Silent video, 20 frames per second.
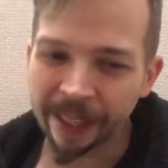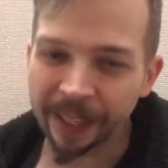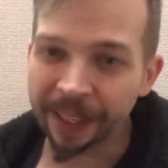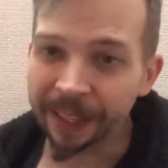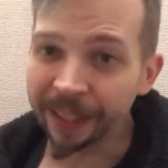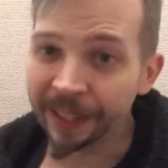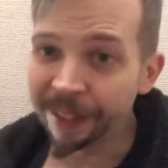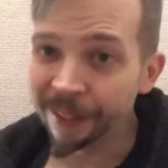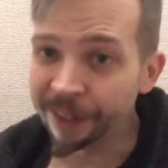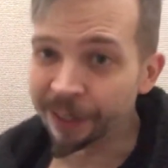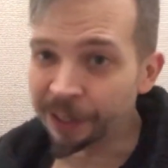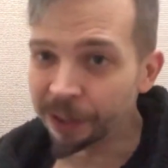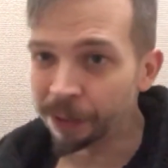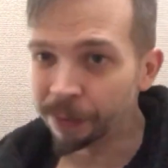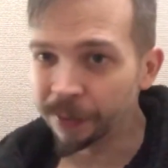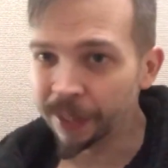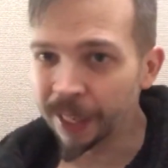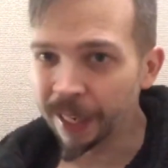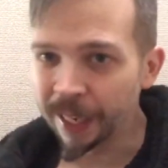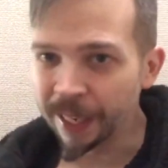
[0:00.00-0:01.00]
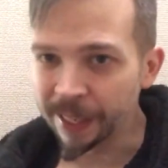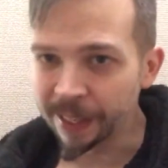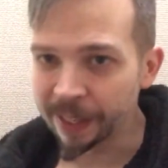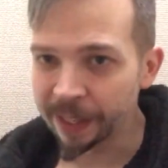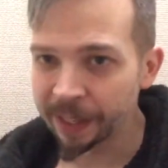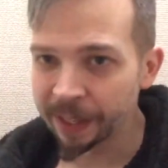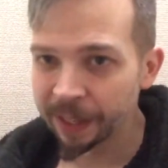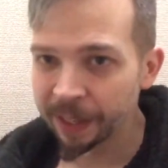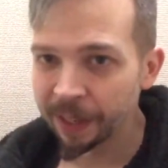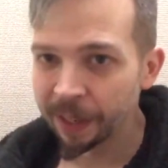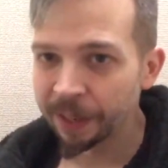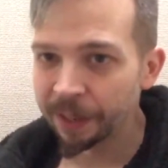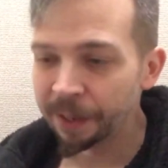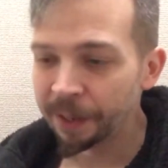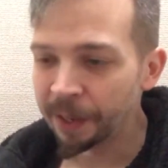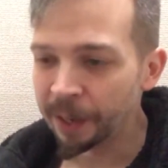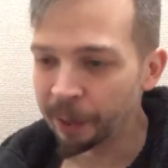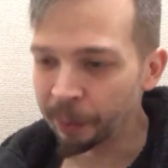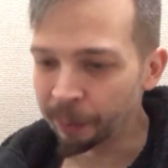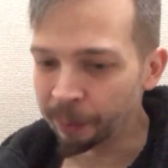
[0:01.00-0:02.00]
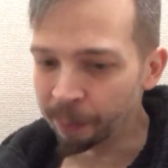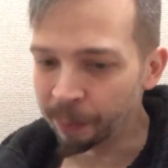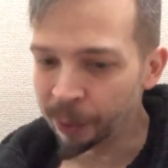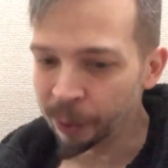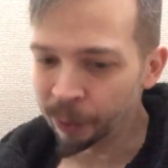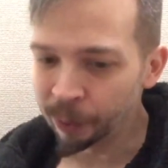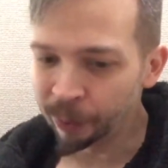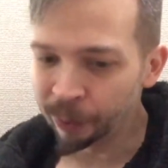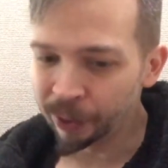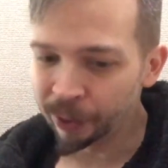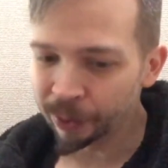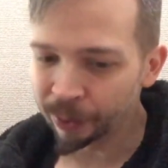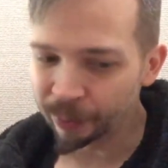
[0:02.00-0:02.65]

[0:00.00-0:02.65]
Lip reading: is you've got Aaron Boone,